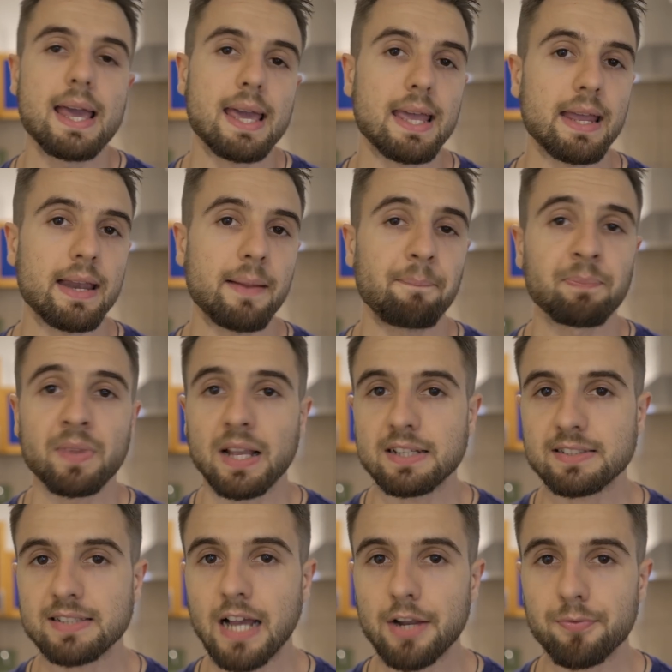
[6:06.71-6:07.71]
And
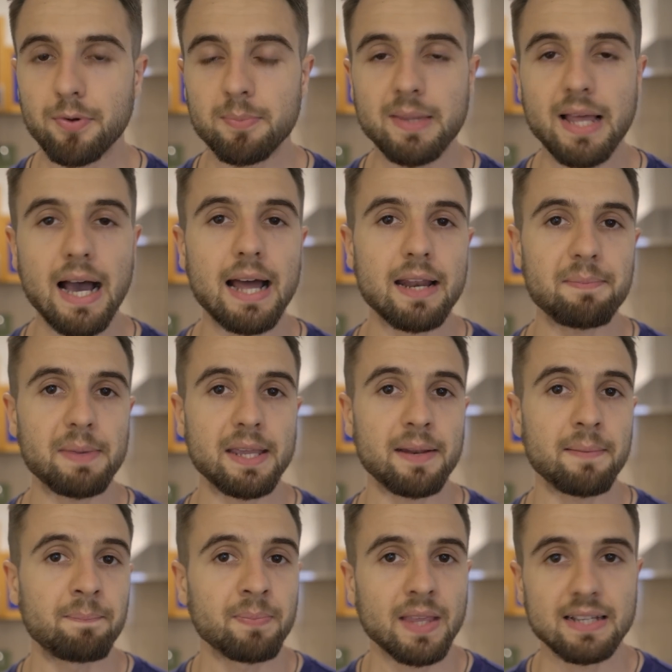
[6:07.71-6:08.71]
aside from that, I
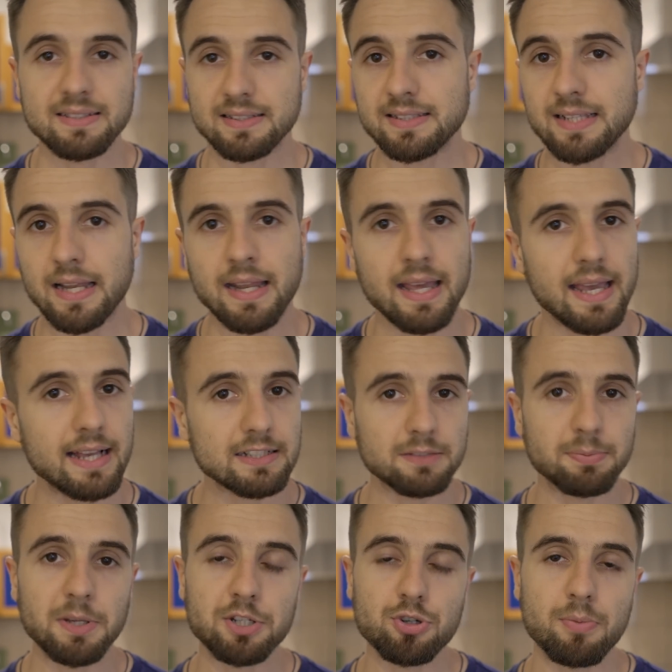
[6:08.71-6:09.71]
mean, as I said,
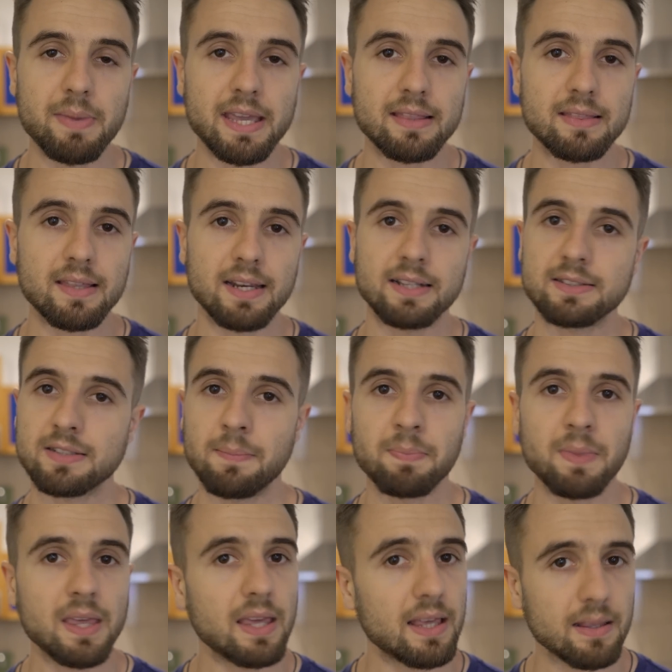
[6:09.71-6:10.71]
estimate your maintenance,
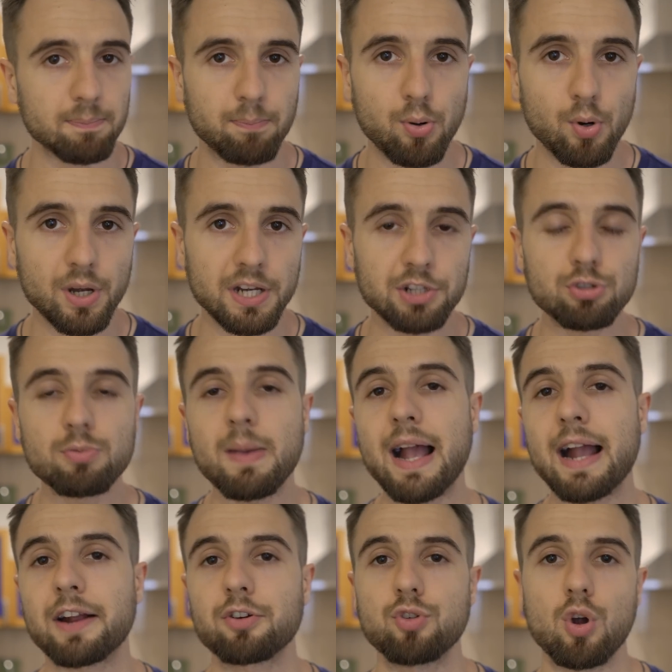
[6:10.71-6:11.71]
put it into
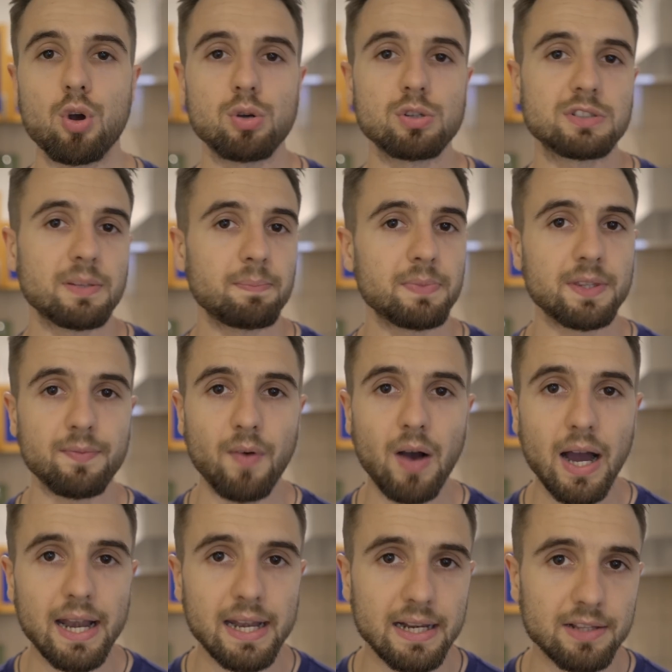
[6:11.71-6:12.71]
macros,
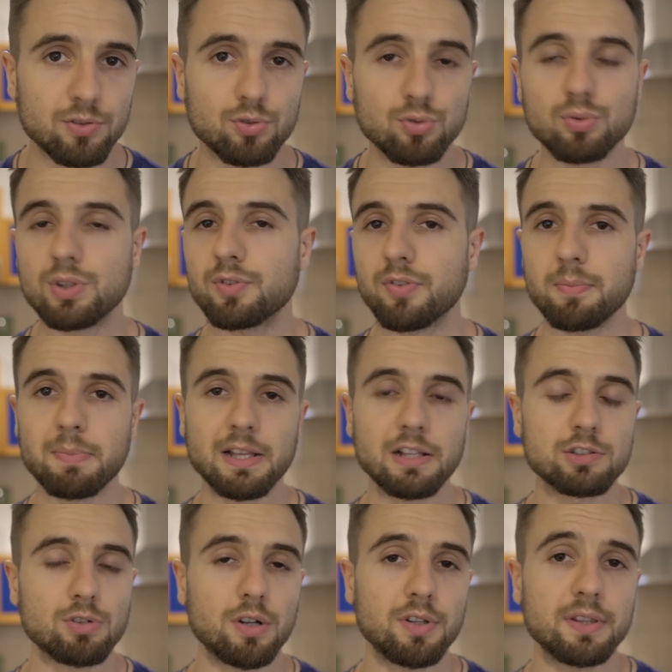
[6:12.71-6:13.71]
divide it into different
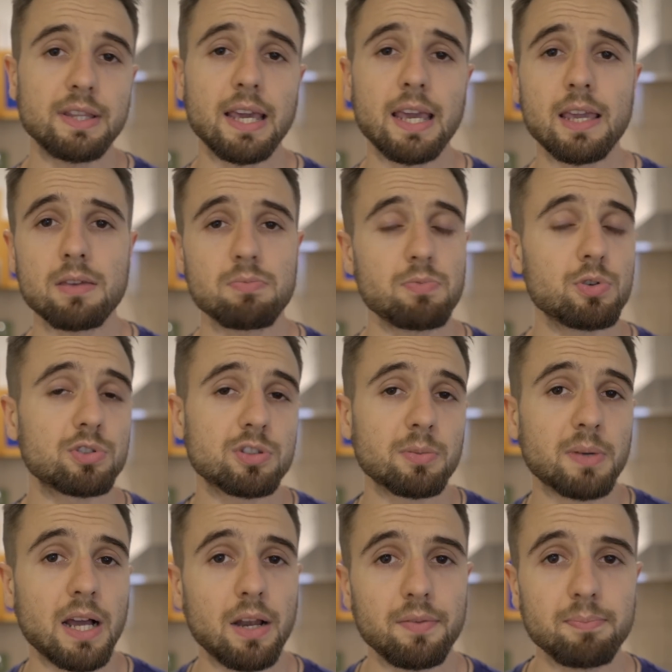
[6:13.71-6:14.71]
meals around the day, use
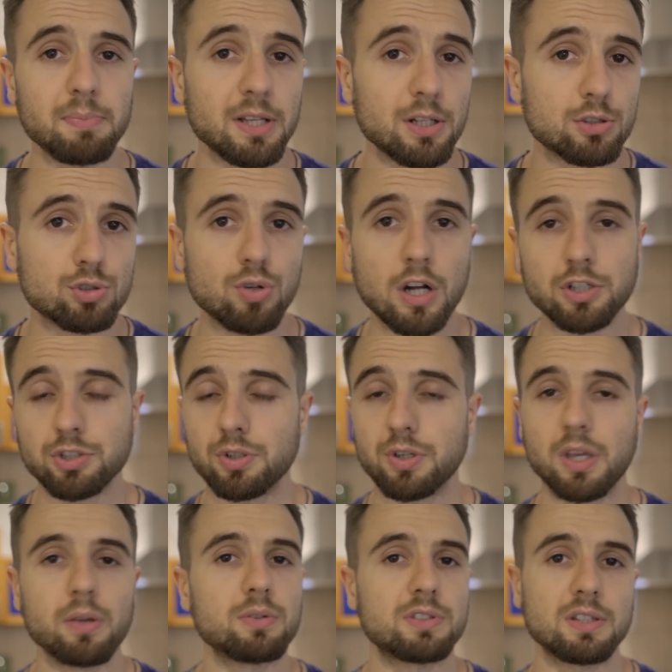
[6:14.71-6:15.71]
some kind of meal structure. You
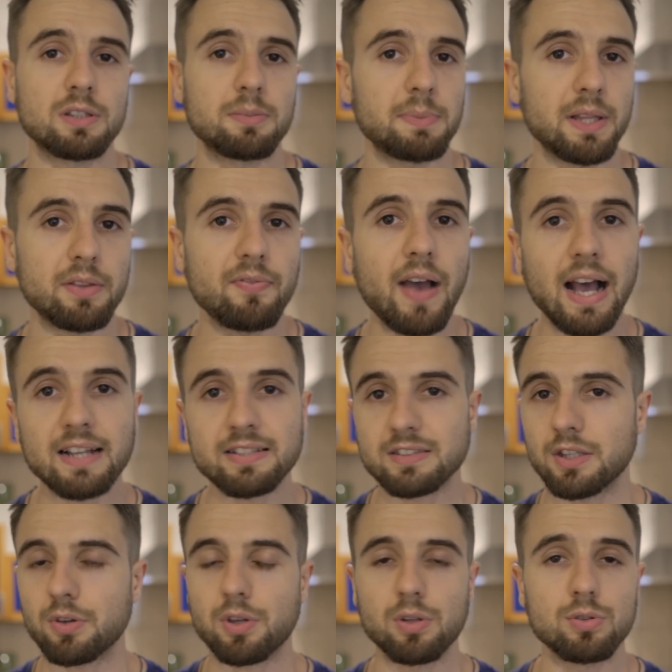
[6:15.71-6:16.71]
can use intermittent
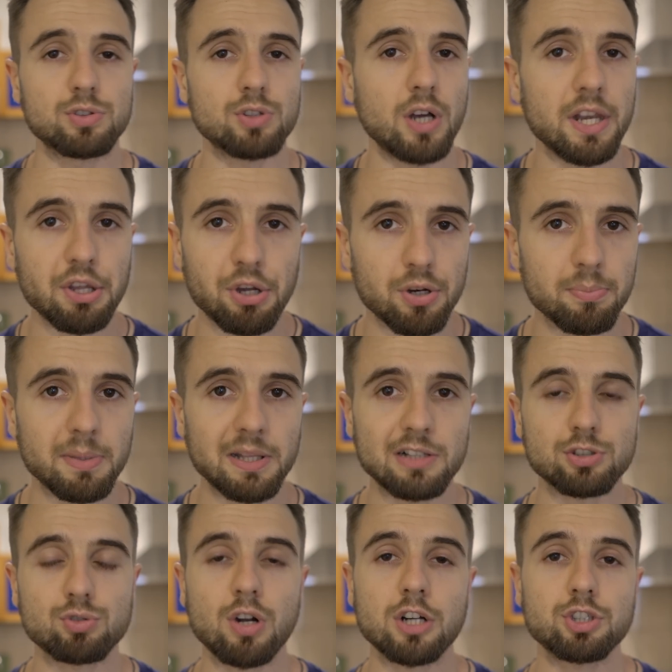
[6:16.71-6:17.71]
fasting, you can use any other
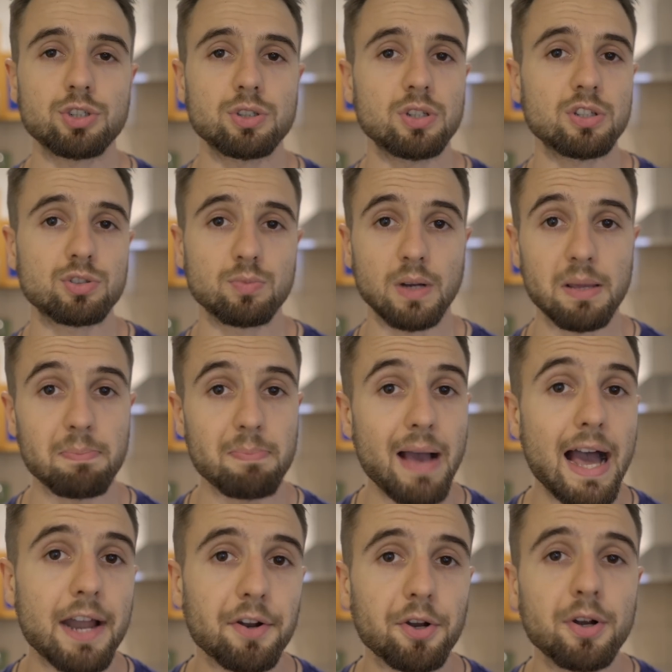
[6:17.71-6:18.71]
meal structure, it doesn't really
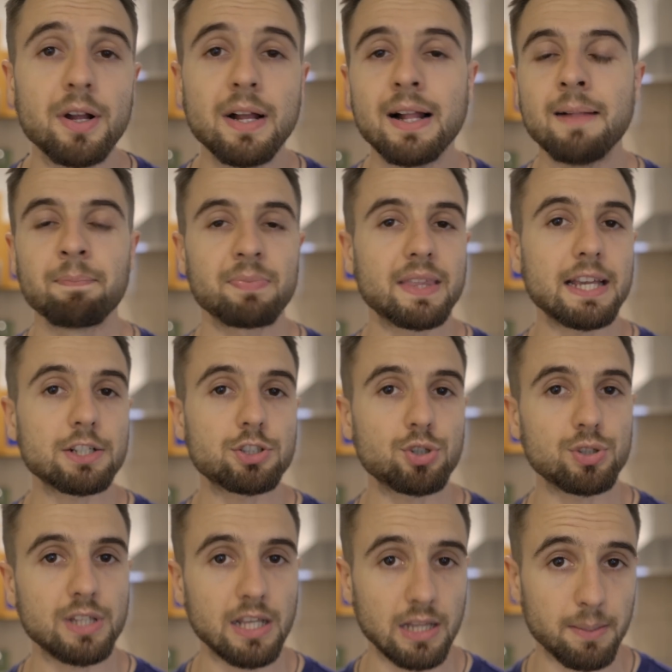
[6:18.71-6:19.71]
matter. Get
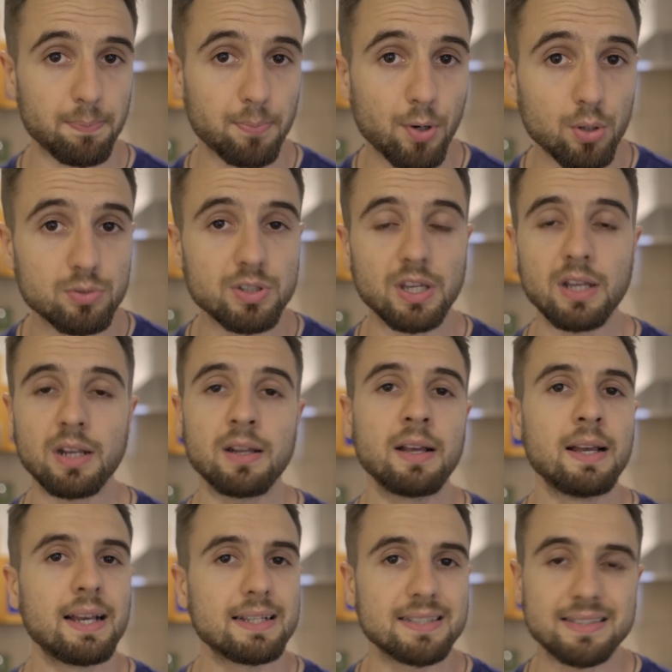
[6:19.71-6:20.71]
your daily protein.
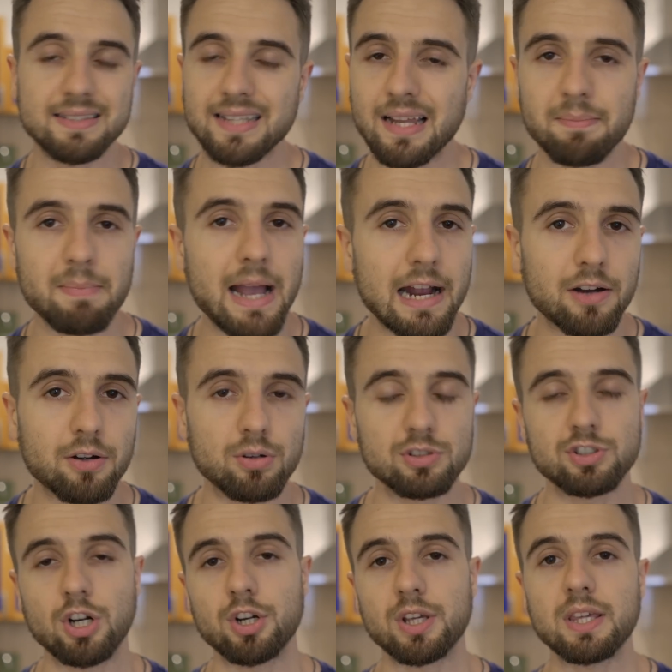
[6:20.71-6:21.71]
As I said,
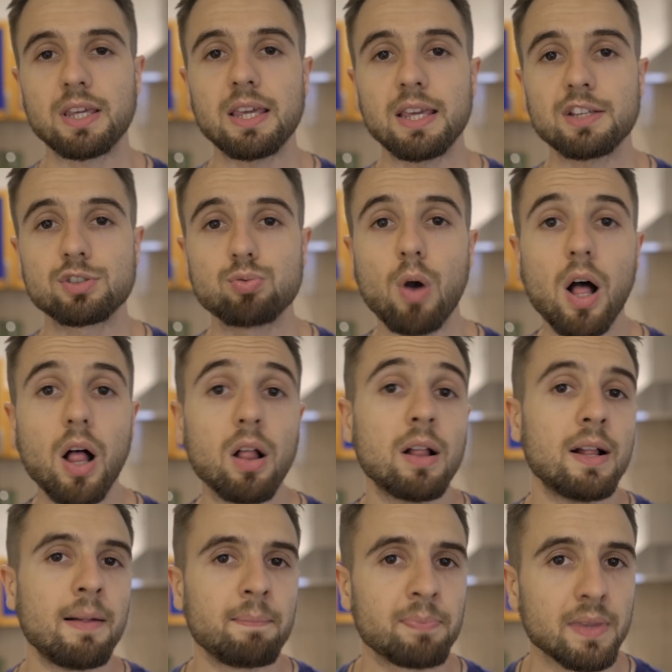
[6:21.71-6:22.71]
macros are the key as
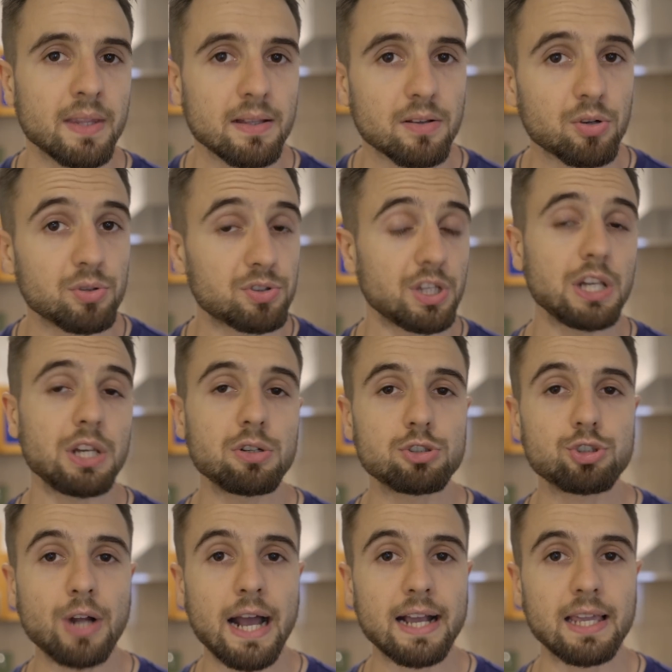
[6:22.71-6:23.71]
well. Continue
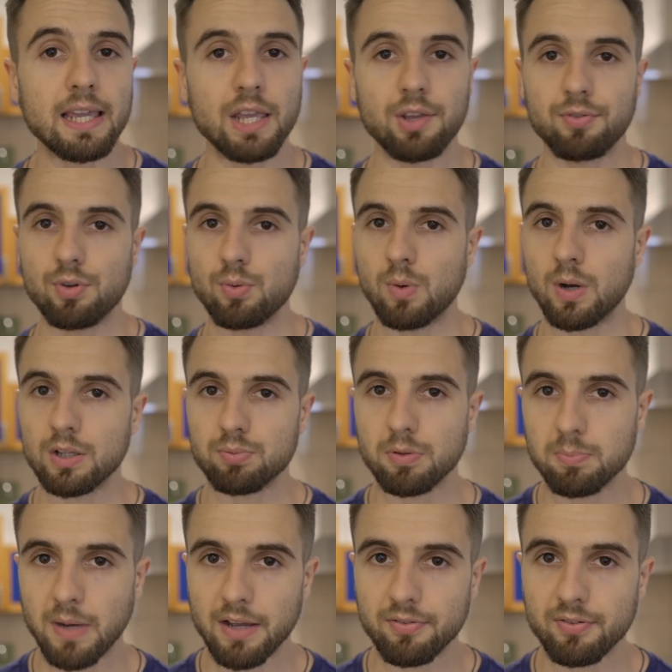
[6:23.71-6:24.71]
tracking if you want
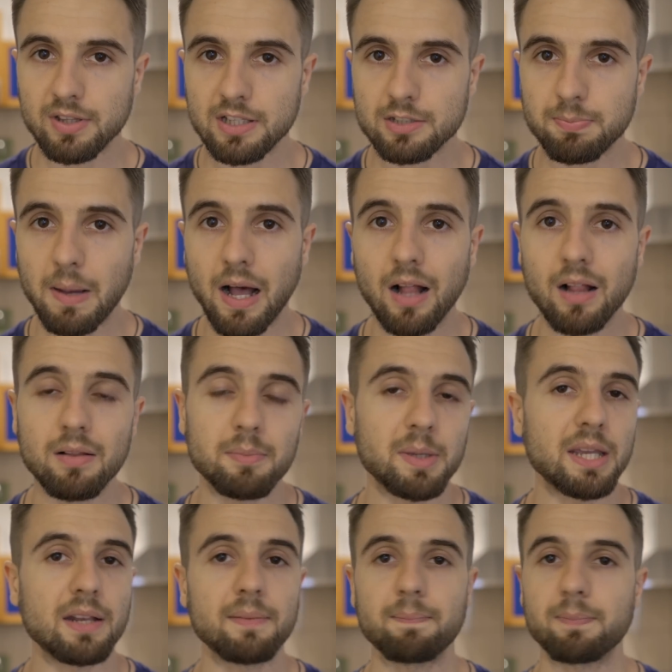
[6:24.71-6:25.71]
with MyFitnessPal. I
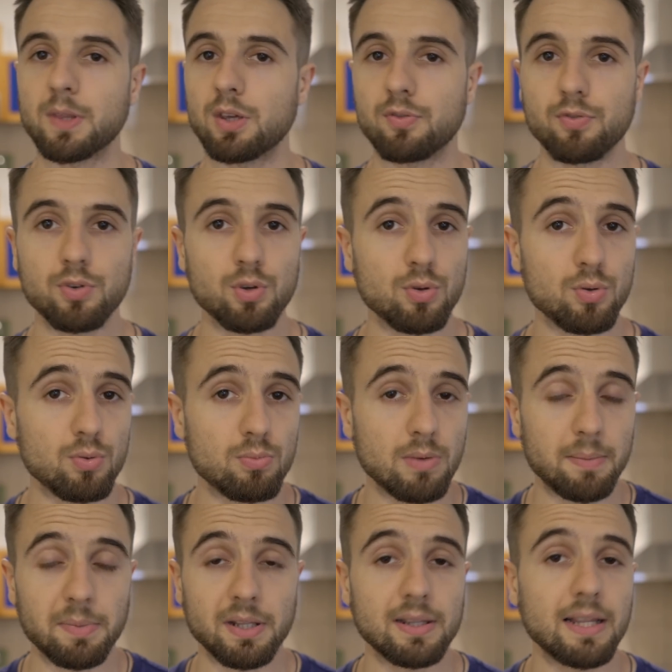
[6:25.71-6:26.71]
mean, if you,
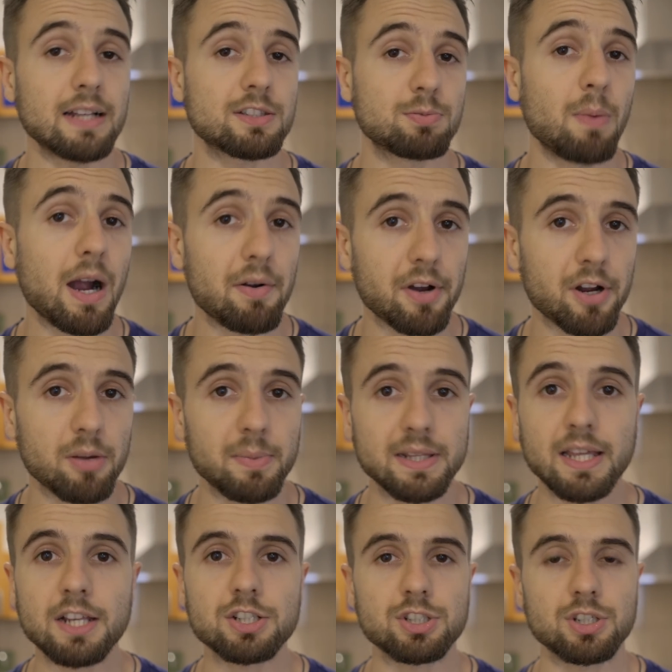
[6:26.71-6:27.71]
I mean, that's my
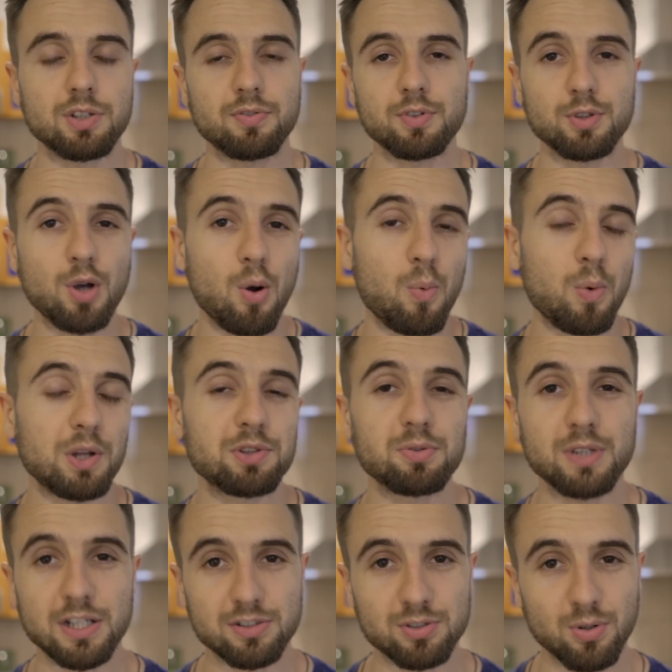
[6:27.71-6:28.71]
recommendation. If you don't want
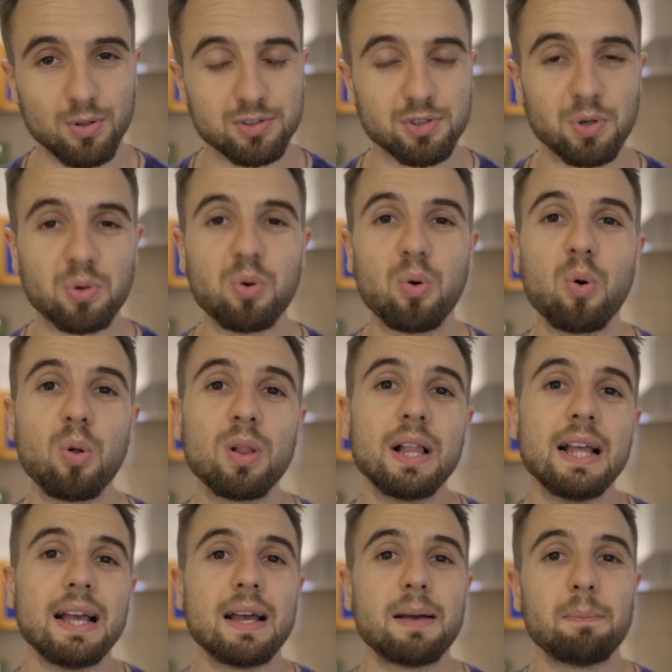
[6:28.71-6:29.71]
to, that's also cool.